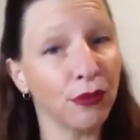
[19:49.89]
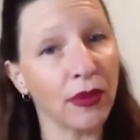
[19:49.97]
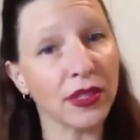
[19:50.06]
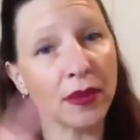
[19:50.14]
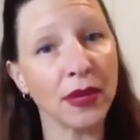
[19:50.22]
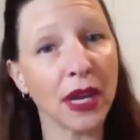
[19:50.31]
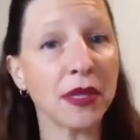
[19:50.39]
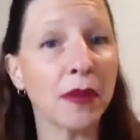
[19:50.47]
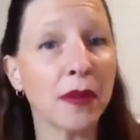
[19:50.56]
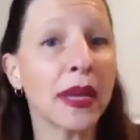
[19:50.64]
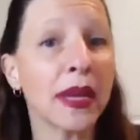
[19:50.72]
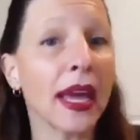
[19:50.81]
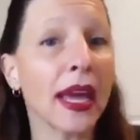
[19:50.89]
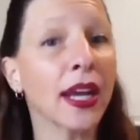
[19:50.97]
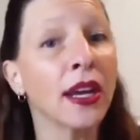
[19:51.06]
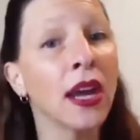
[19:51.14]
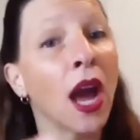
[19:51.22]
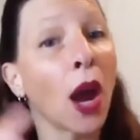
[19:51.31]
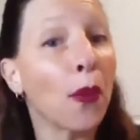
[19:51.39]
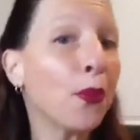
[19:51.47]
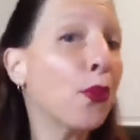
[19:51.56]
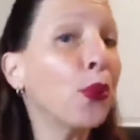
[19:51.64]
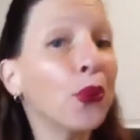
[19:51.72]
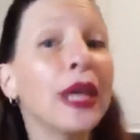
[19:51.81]
Sometimes I'm getting a
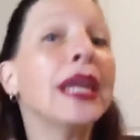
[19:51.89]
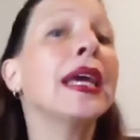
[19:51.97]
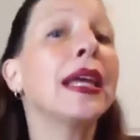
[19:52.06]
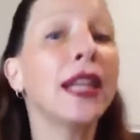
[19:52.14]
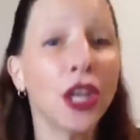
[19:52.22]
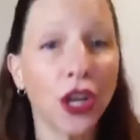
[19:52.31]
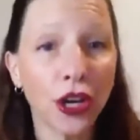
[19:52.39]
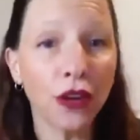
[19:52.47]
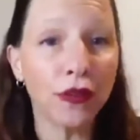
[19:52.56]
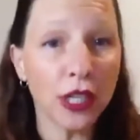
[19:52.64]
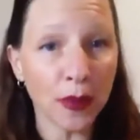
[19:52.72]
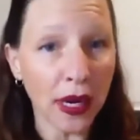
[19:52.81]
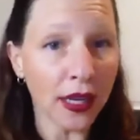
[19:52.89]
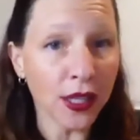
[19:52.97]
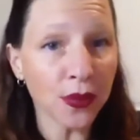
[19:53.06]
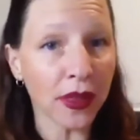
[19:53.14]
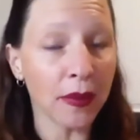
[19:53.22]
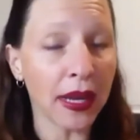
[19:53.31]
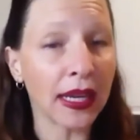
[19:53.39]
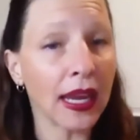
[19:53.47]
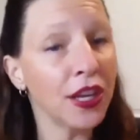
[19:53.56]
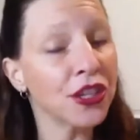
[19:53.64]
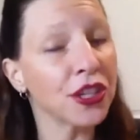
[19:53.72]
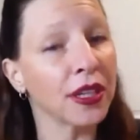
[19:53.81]
pretty good response with the
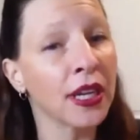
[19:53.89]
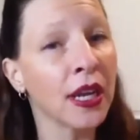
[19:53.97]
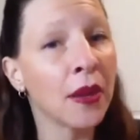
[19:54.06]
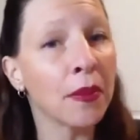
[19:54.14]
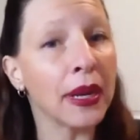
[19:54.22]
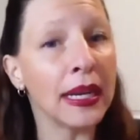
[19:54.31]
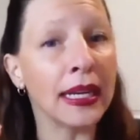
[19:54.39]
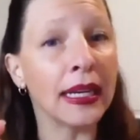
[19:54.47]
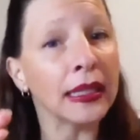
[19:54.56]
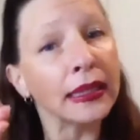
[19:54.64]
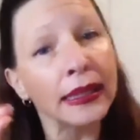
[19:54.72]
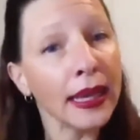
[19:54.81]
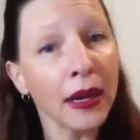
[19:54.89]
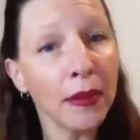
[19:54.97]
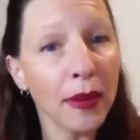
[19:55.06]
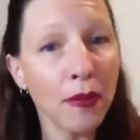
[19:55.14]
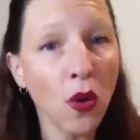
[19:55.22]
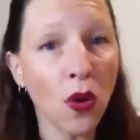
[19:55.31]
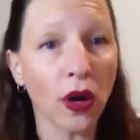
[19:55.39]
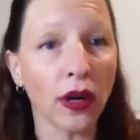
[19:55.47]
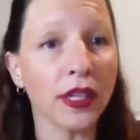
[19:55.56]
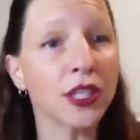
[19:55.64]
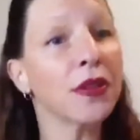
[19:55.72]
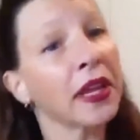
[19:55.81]
medication, but I need a little bit more. And
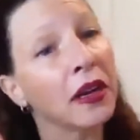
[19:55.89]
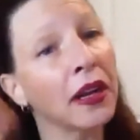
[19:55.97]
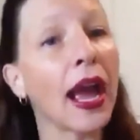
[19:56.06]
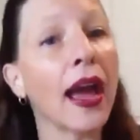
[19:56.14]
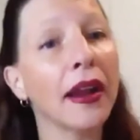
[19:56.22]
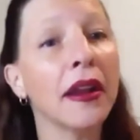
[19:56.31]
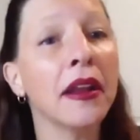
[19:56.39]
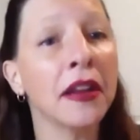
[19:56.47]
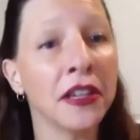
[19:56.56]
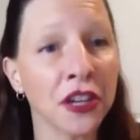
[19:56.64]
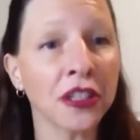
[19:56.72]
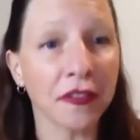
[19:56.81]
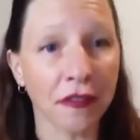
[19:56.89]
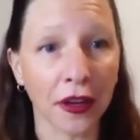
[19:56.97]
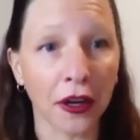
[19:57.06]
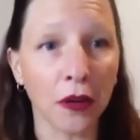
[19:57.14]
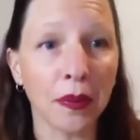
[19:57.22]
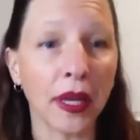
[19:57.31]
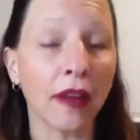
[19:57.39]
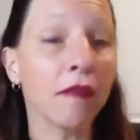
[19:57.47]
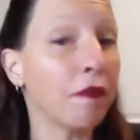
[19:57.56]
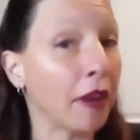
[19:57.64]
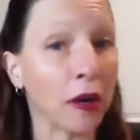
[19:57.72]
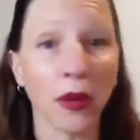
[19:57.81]
so then I'll add in an adjunctive therapy,
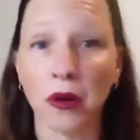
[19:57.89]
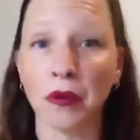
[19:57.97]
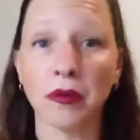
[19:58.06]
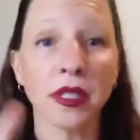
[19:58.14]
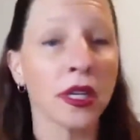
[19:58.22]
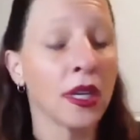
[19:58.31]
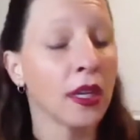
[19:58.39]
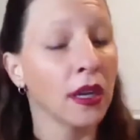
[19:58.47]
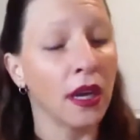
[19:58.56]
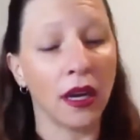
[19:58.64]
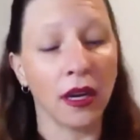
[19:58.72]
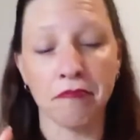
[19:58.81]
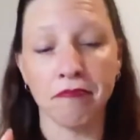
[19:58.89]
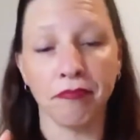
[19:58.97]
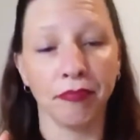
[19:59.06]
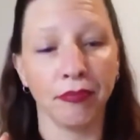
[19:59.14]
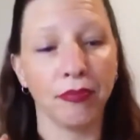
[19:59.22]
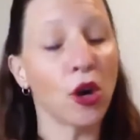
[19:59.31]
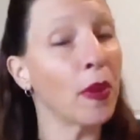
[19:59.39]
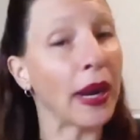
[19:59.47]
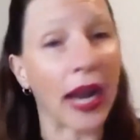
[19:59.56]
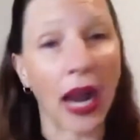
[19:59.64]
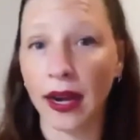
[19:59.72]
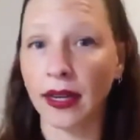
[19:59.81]
pheromones,
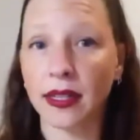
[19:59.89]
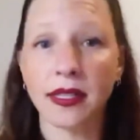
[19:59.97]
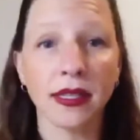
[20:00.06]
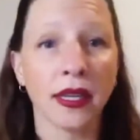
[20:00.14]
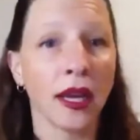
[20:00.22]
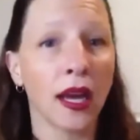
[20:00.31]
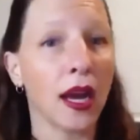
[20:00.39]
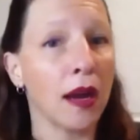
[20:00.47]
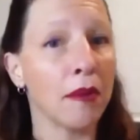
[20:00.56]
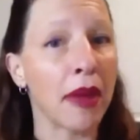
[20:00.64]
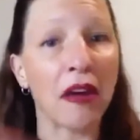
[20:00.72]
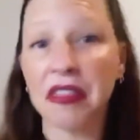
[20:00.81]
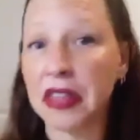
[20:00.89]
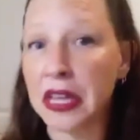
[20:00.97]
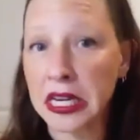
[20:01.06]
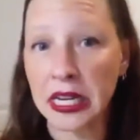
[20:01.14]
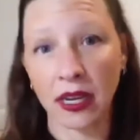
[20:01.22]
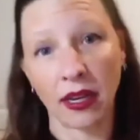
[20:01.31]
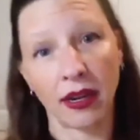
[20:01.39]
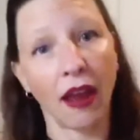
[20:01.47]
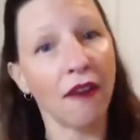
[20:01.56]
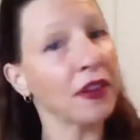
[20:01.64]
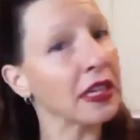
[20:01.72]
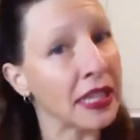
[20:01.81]
probiotics, L-theanine,
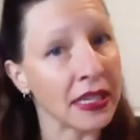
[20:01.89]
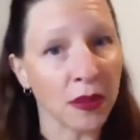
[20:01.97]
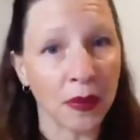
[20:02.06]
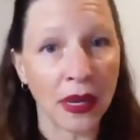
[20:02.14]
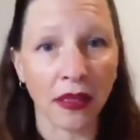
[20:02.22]
alpha-casazepine.